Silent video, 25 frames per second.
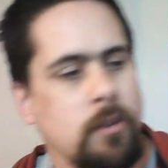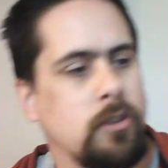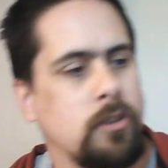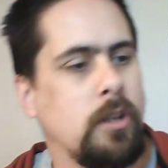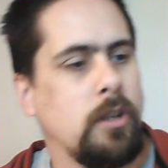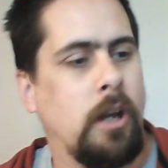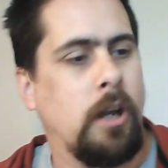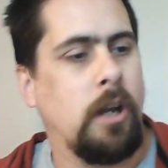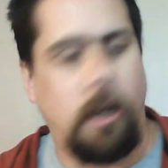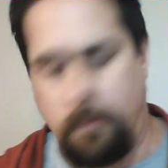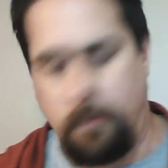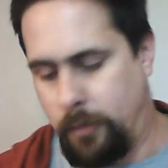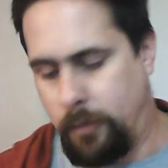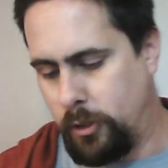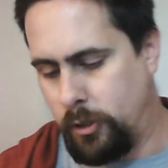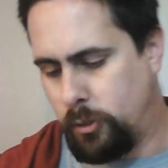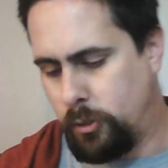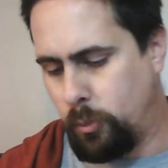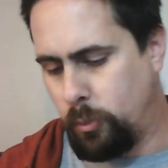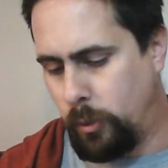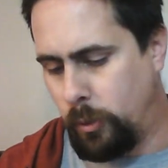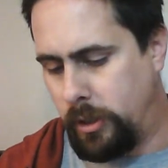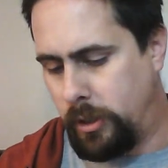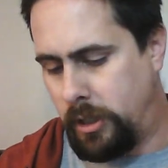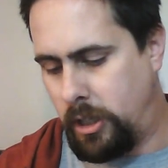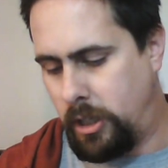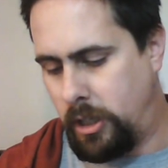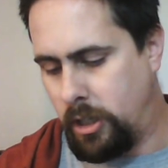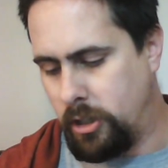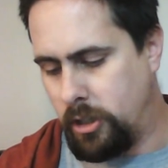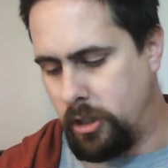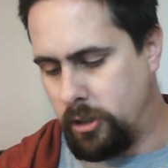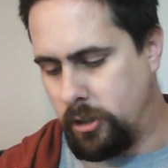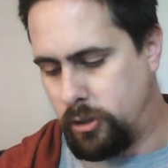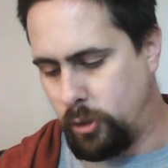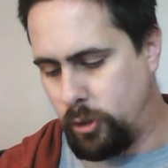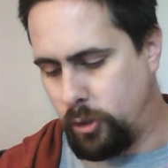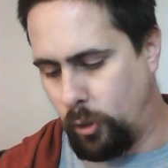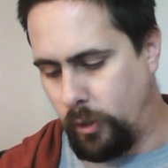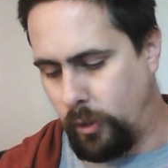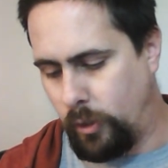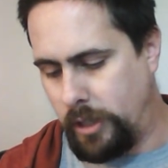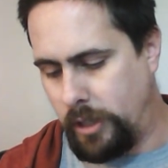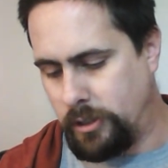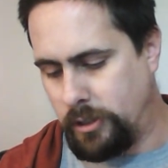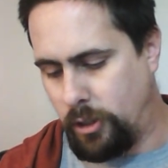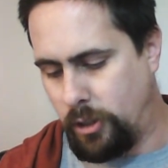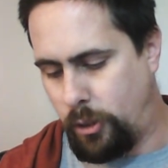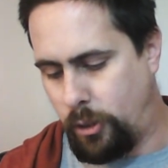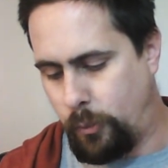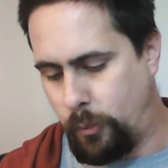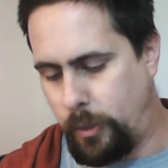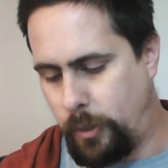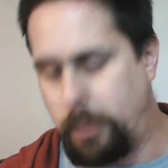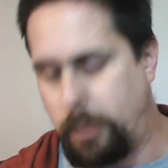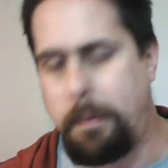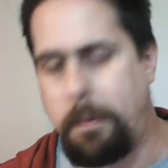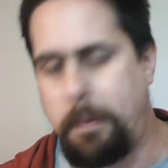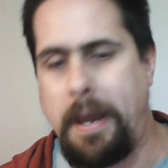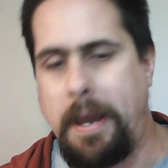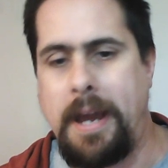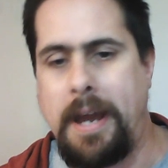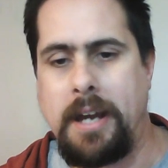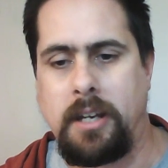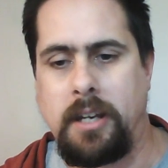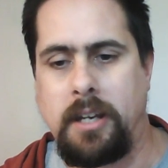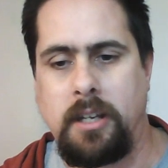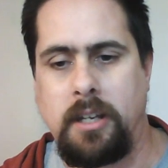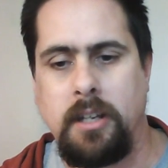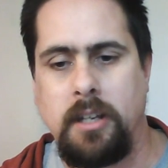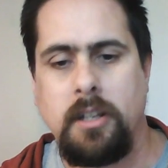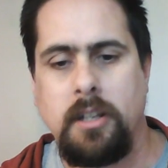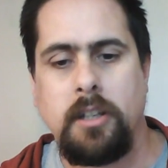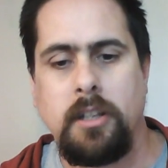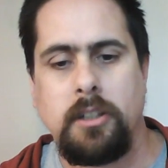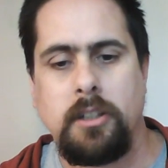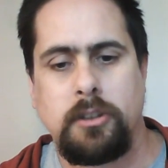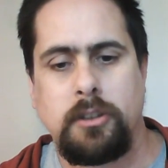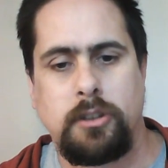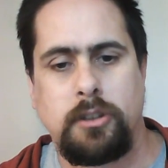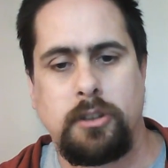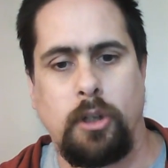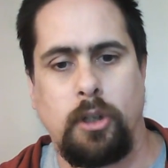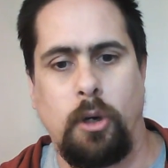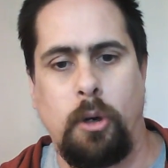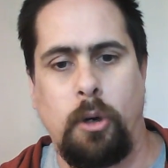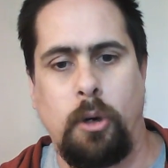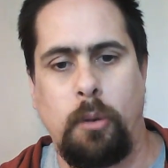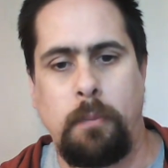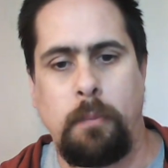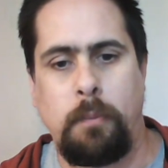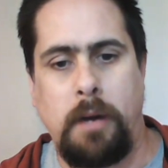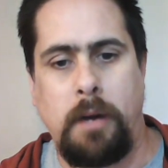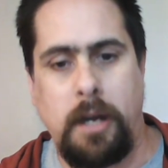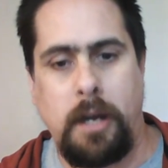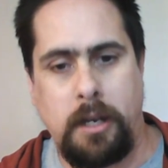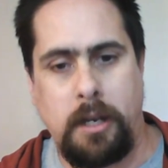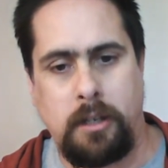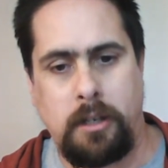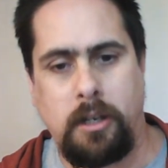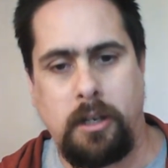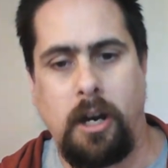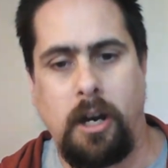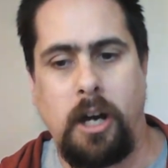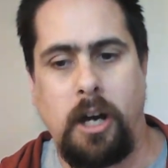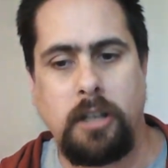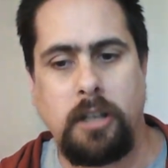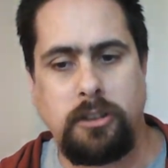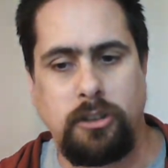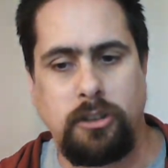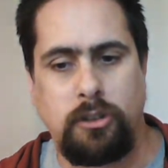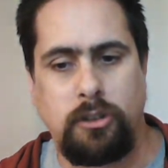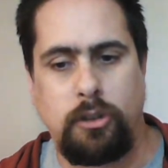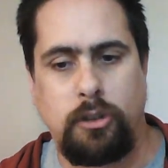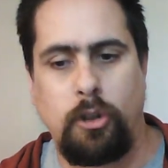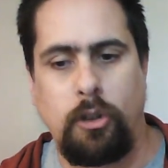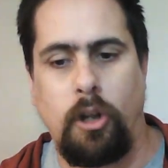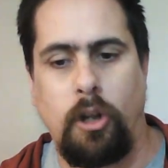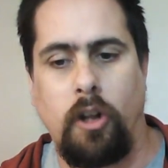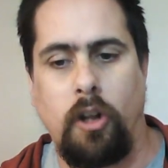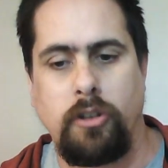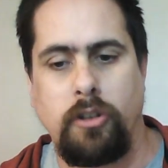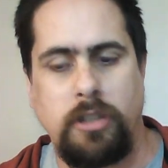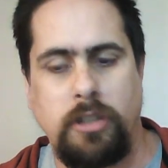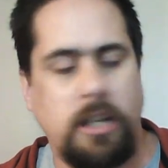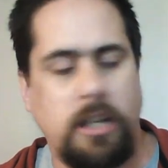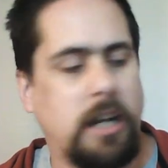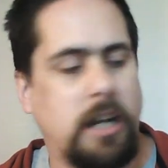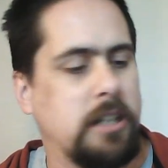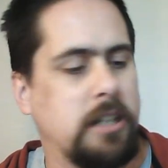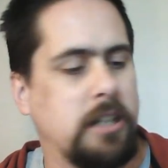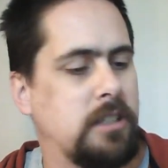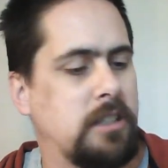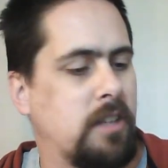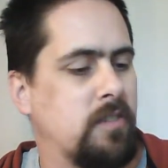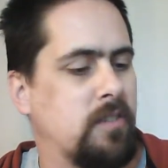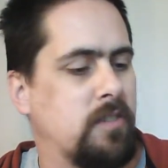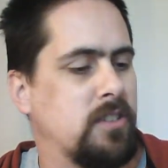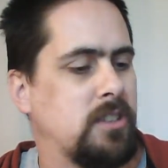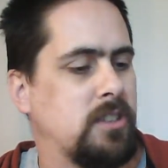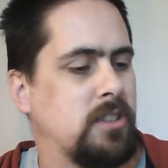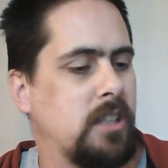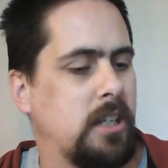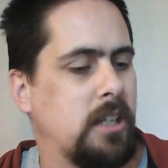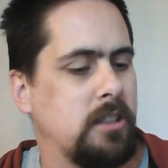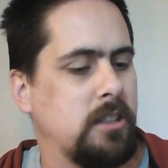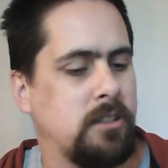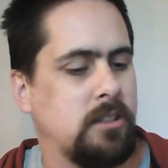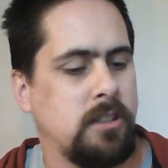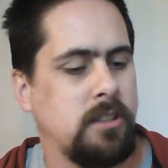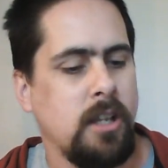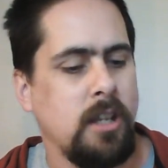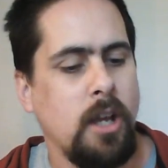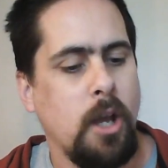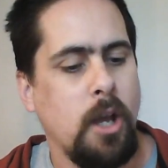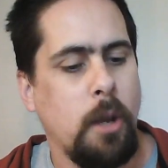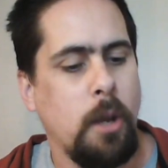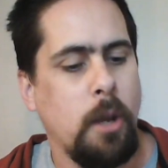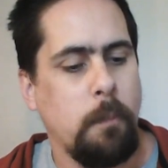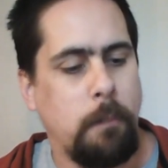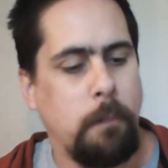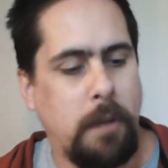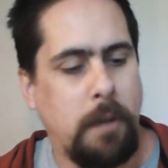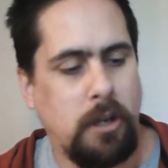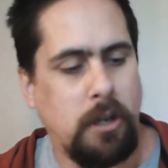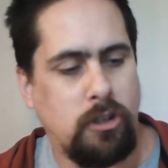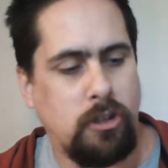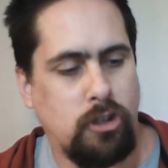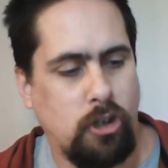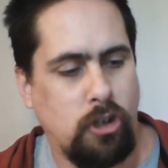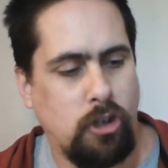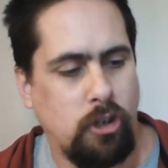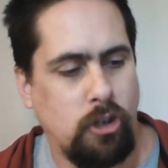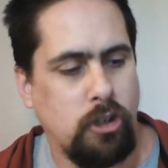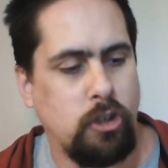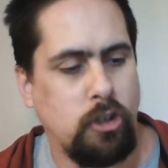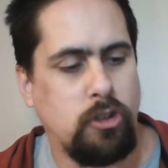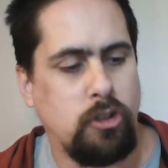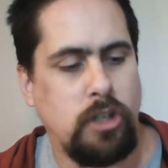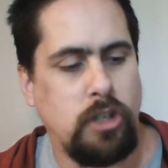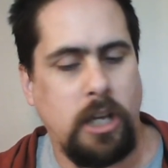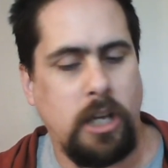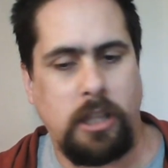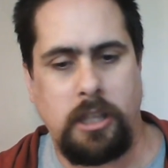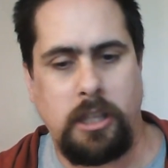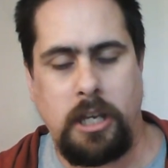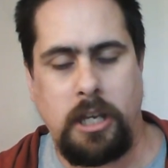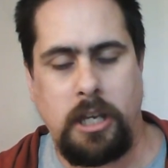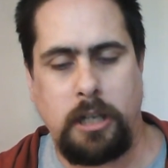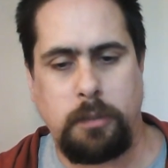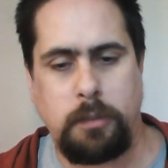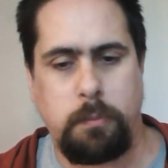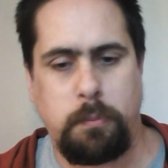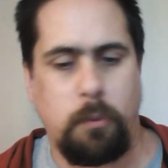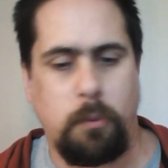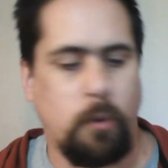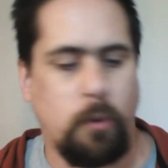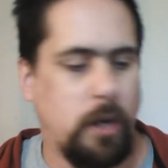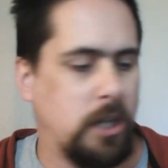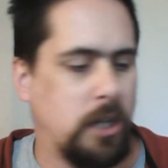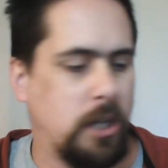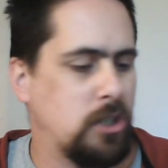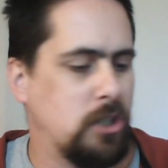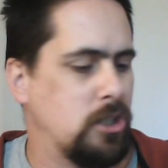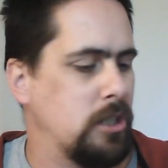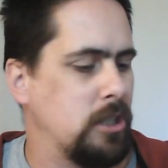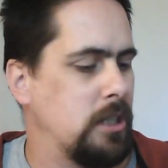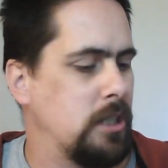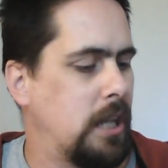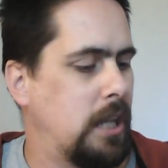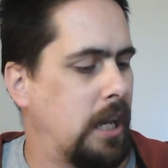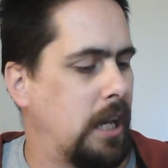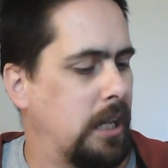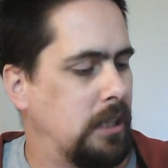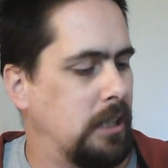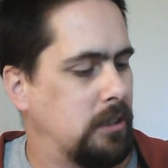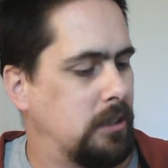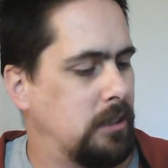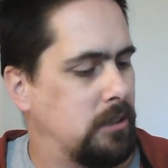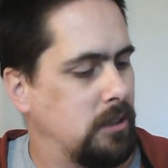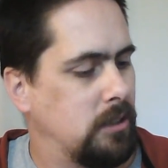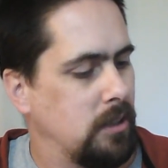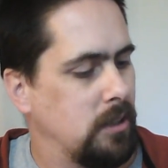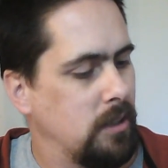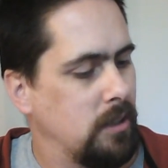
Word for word: Um, this one here is sold as a three pack. So my cost is $2.97. Make sure you check the expiration date.